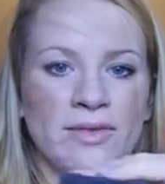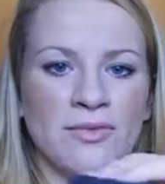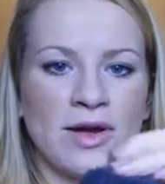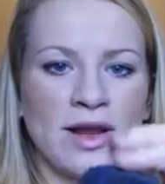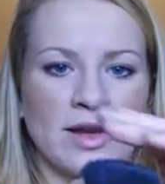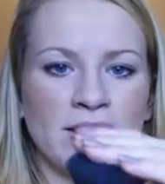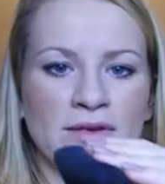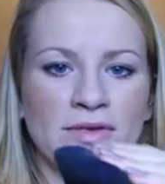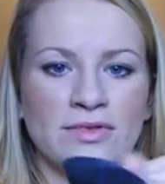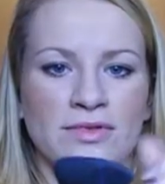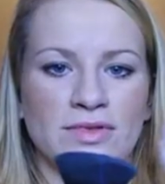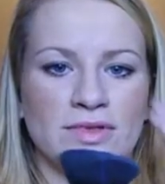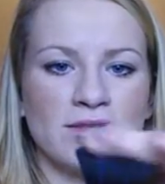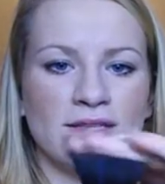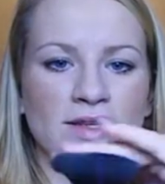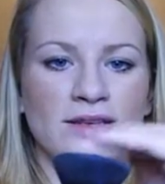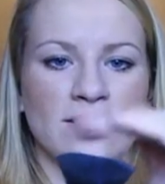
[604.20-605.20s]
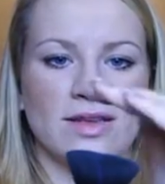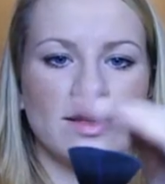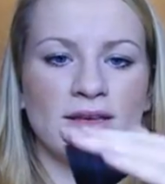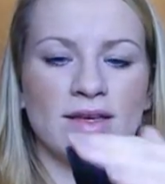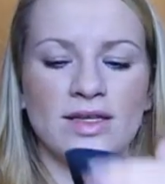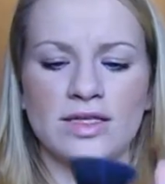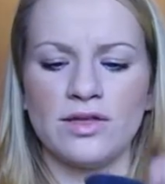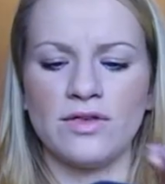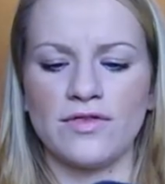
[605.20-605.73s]
quite like well used,
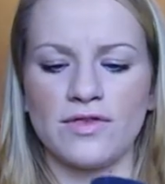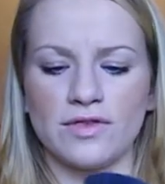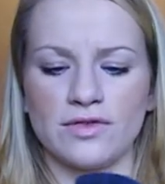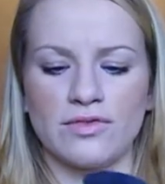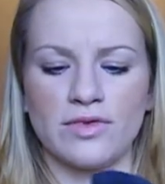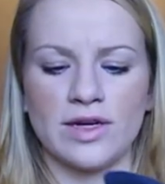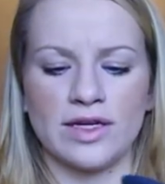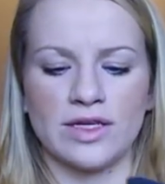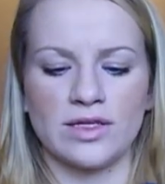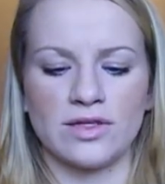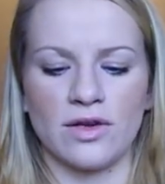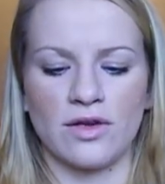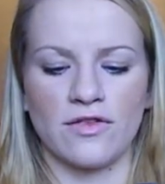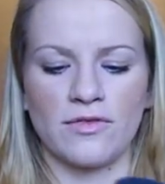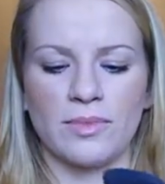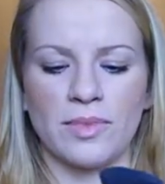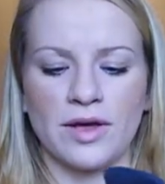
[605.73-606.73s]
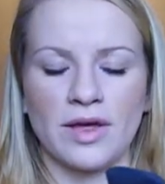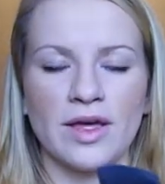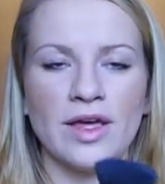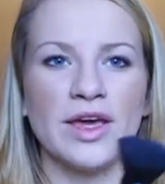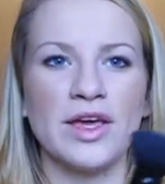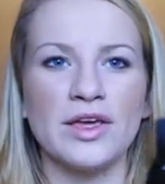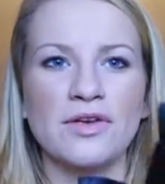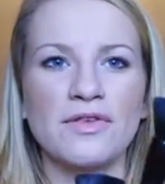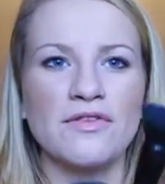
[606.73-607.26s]
and still feels really soft,
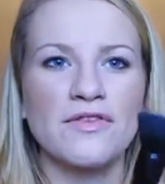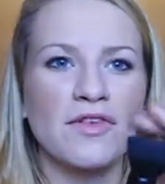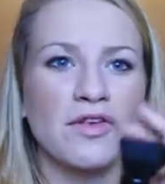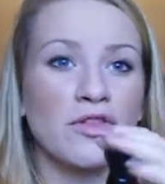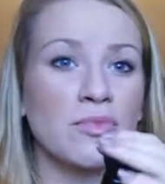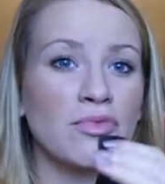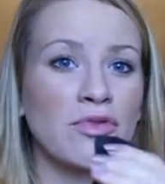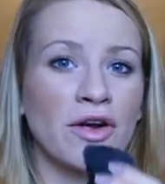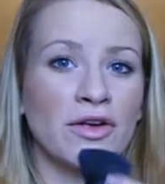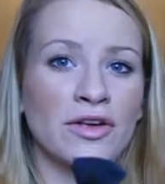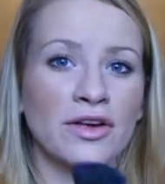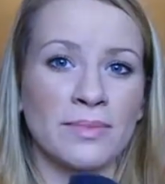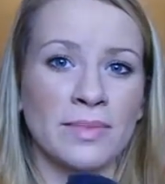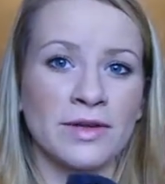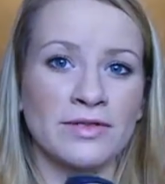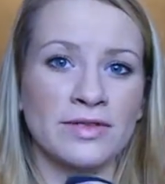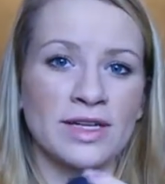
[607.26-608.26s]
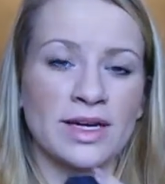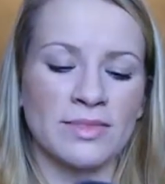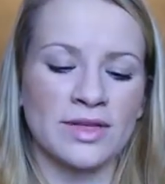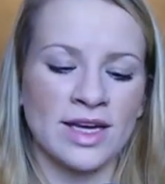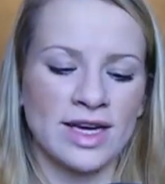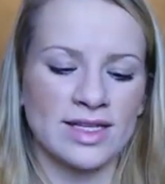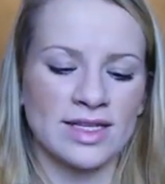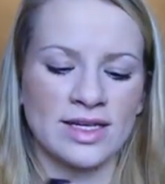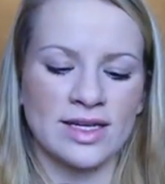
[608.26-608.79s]
but you can feel the product build
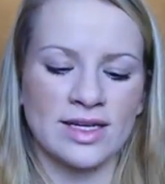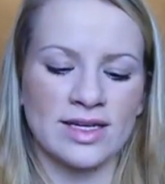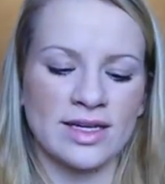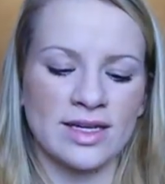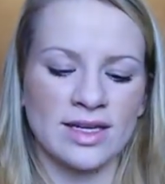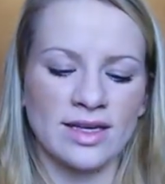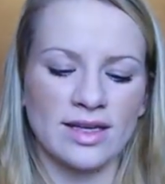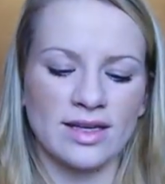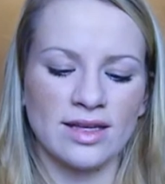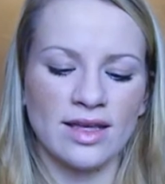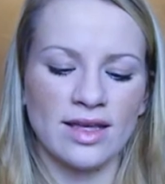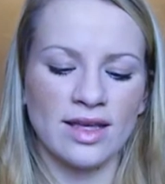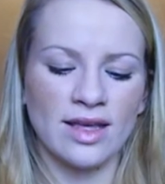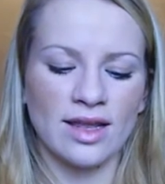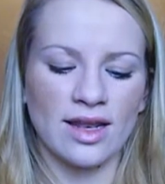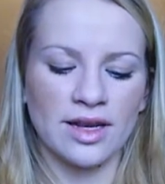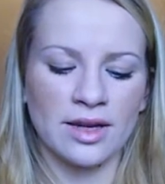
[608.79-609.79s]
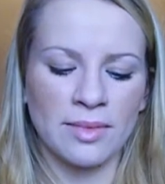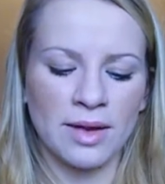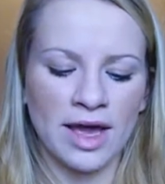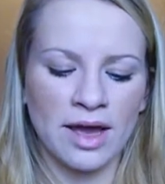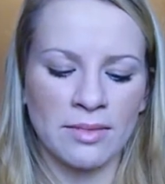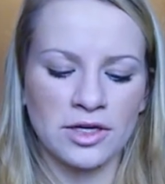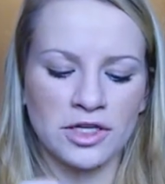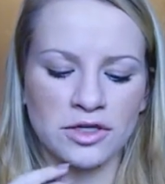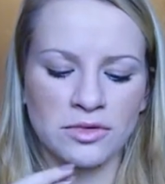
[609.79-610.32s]
up that gets in it. Like no
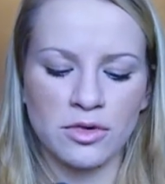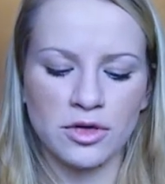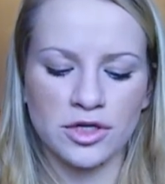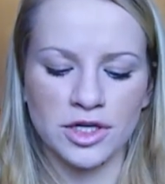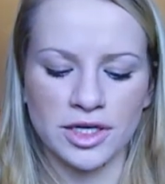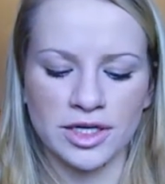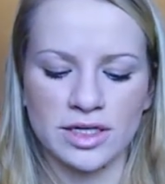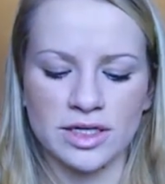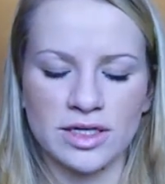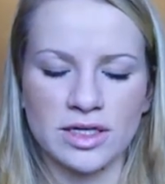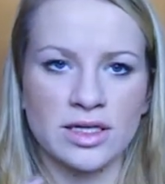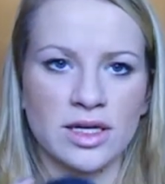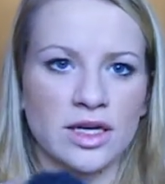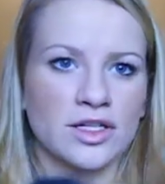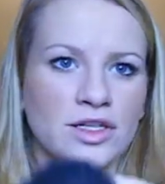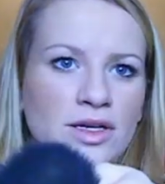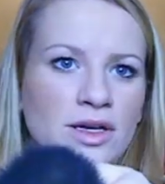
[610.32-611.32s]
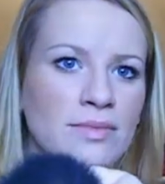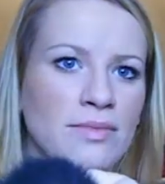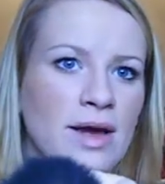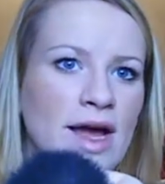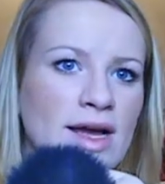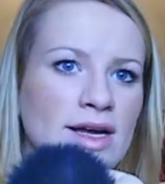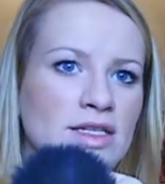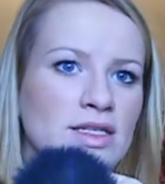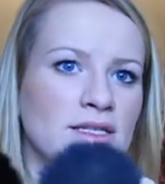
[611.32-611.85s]
matter how much you wash it, because it's such a
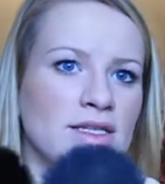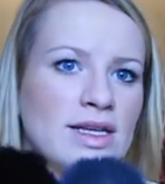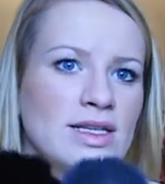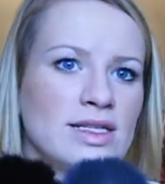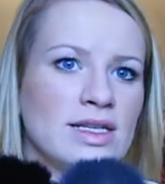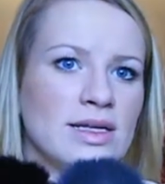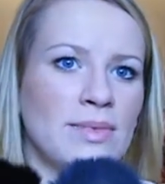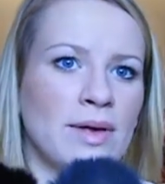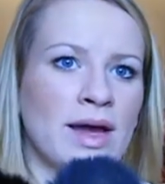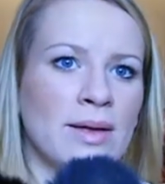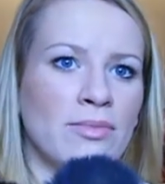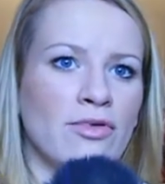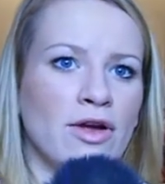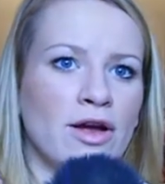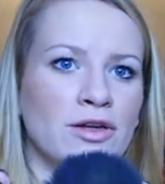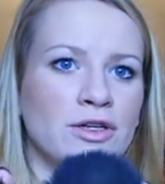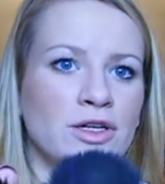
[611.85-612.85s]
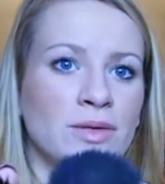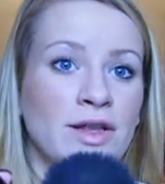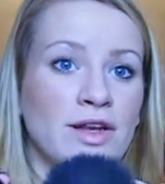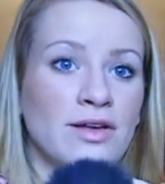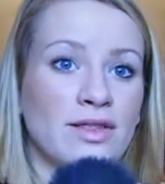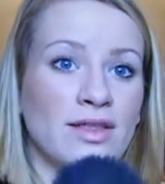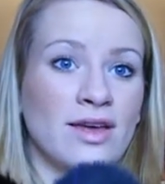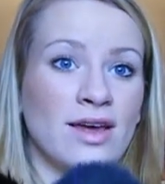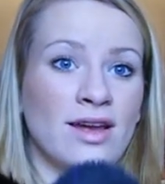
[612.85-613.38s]
compact, densely packed brush. I
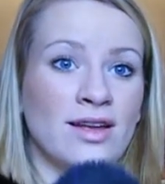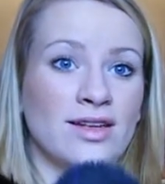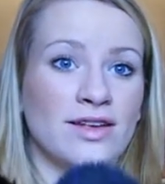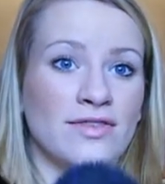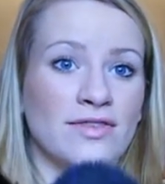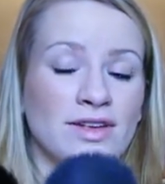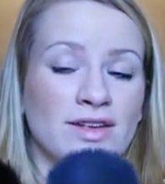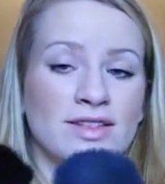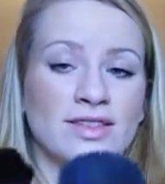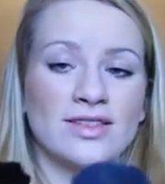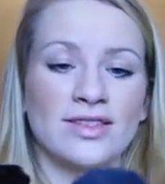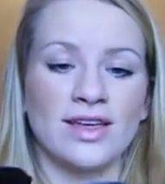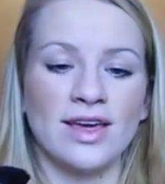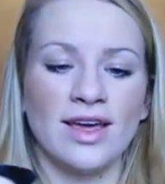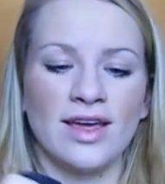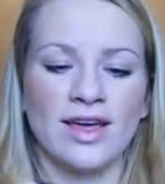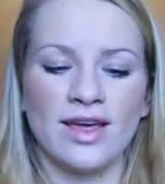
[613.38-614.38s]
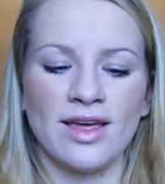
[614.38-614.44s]
mean, look at the colour difference.